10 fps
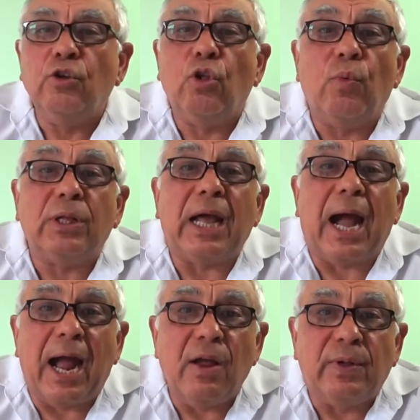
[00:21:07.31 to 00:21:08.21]
you know, what
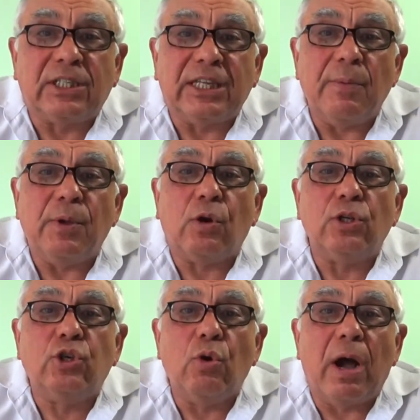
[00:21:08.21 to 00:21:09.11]
I will say,
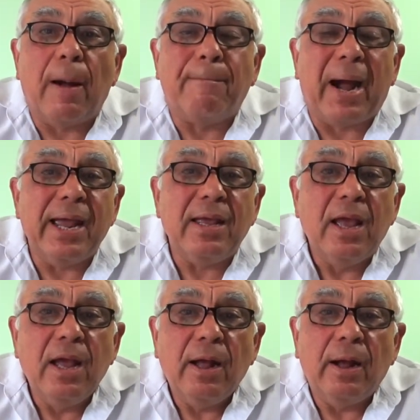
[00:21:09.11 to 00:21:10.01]
because you are my
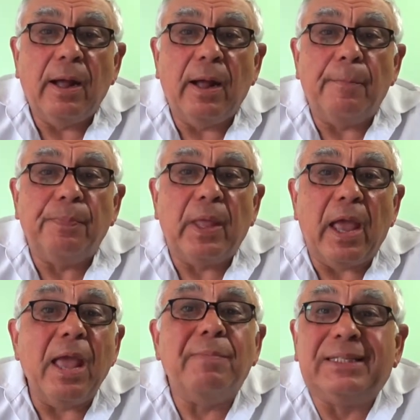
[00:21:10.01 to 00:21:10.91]

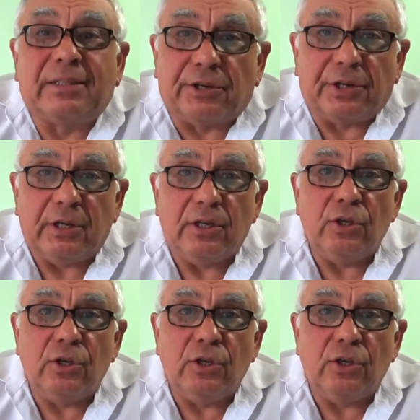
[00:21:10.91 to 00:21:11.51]
emissary.